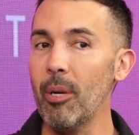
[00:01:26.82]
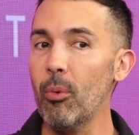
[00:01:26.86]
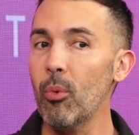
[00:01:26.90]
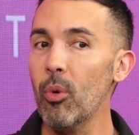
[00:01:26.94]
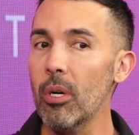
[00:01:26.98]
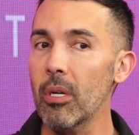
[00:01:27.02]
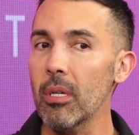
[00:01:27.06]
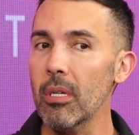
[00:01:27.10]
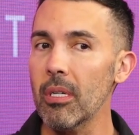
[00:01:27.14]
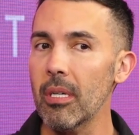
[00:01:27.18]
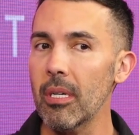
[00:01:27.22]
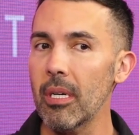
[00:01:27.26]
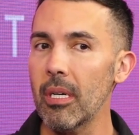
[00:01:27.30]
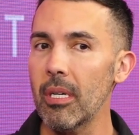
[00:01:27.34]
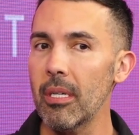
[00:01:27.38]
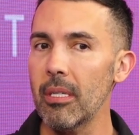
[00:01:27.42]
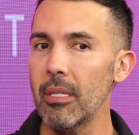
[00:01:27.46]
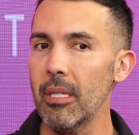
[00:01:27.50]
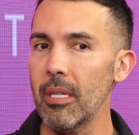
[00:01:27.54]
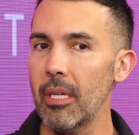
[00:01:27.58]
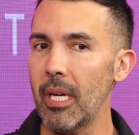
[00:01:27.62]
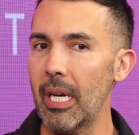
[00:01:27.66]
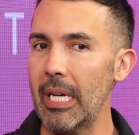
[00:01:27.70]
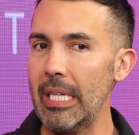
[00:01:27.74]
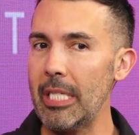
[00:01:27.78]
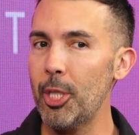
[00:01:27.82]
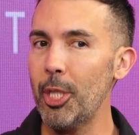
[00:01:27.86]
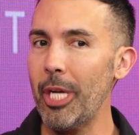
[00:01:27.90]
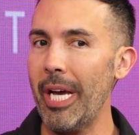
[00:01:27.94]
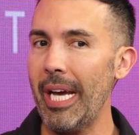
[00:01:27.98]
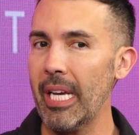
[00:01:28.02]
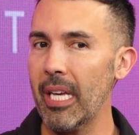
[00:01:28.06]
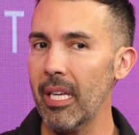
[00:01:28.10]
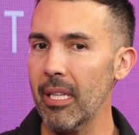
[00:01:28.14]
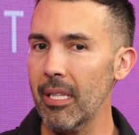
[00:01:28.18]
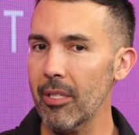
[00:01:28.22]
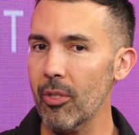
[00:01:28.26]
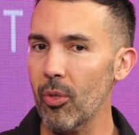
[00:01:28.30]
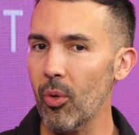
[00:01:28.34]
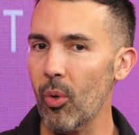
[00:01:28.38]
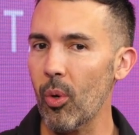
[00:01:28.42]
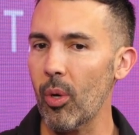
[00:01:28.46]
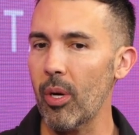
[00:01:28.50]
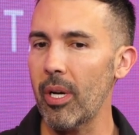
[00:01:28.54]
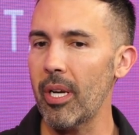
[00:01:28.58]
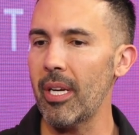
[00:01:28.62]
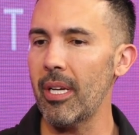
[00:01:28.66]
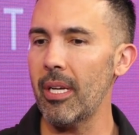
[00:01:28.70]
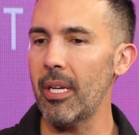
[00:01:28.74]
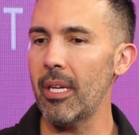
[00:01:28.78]
I mean, well,
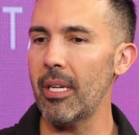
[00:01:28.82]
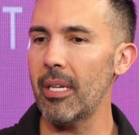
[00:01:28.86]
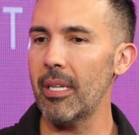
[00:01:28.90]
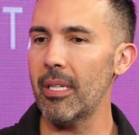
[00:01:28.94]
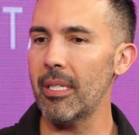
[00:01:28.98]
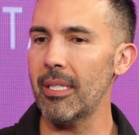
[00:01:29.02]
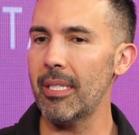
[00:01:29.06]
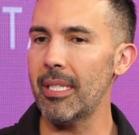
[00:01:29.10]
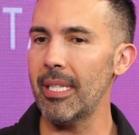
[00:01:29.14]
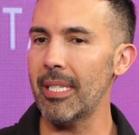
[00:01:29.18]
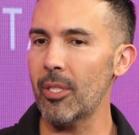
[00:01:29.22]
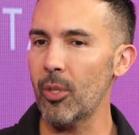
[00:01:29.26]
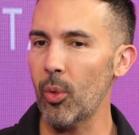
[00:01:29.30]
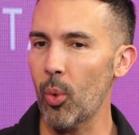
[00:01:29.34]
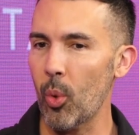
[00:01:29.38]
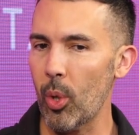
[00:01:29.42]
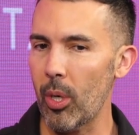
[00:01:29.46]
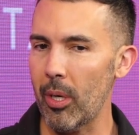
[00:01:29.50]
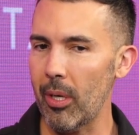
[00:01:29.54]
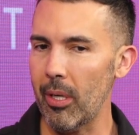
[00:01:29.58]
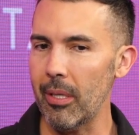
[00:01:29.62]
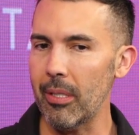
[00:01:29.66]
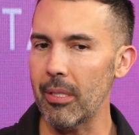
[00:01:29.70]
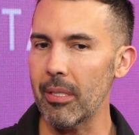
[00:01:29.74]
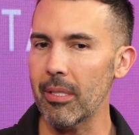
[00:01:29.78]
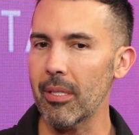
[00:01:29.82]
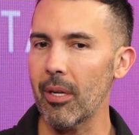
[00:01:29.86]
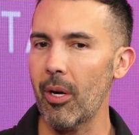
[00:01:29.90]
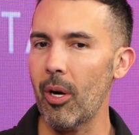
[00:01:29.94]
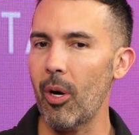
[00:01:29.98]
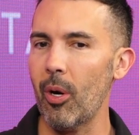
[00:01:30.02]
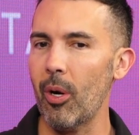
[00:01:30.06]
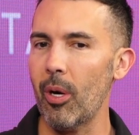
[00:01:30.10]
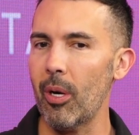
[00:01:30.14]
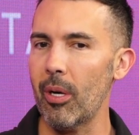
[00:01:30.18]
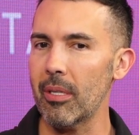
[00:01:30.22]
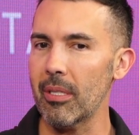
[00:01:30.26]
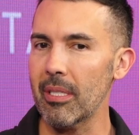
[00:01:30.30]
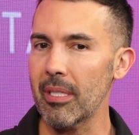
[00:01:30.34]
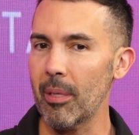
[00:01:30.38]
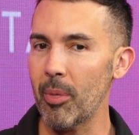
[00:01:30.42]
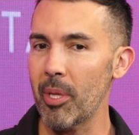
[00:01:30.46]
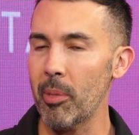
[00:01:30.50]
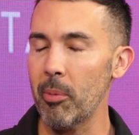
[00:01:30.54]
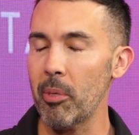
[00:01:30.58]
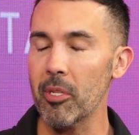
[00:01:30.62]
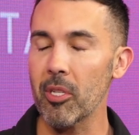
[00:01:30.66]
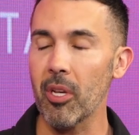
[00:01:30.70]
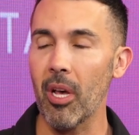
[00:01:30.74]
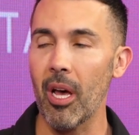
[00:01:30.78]
ejaculatory disorders are some
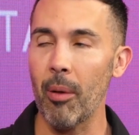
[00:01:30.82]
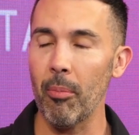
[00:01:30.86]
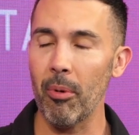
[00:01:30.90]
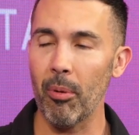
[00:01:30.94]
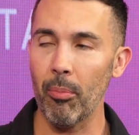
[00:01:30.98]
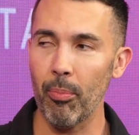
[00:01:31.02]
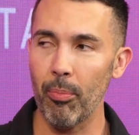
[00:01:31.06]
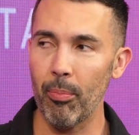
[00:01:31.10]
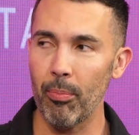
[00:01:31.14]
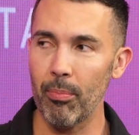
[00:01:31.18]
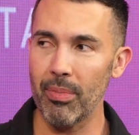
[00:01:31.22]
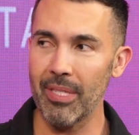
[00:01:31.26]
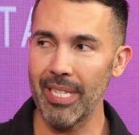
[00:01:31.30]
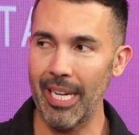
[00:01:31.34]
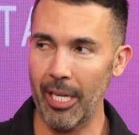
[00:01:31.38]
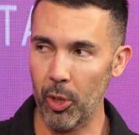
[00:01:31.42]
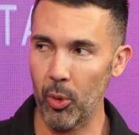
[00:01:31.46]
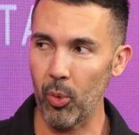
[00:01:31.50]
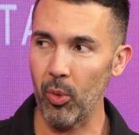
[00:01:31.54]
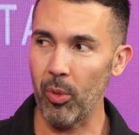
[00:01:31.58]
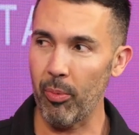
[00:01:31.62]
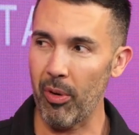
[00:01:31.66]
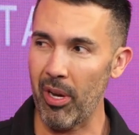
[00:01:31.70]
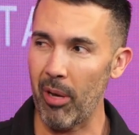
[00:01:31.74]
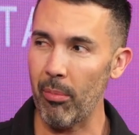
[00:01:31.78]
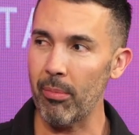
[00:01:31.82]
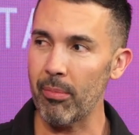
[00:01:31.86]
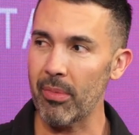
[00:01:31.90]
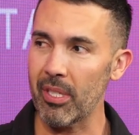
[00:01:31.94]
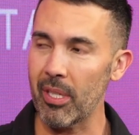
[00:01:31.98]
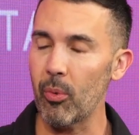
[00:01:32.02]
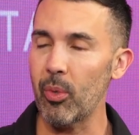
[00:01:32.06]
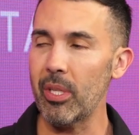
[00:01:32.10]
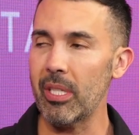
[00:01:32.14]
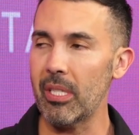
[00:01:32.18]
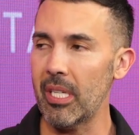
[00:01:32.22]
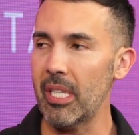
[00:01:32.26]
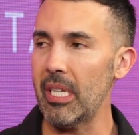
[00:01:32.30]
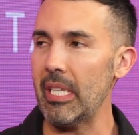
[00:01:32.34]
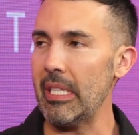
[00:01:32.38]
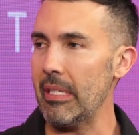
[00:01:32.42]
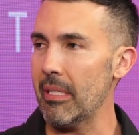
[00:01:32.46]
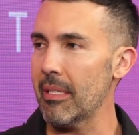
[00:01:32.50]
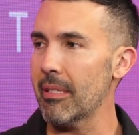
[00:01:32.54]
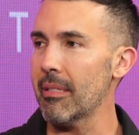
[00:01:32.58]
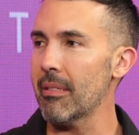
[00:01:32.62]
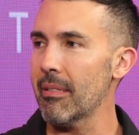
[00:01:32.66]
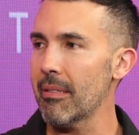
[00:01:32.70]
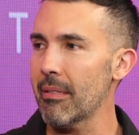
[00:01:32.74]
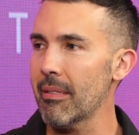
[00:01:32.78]
of the most common sexual problems that we see.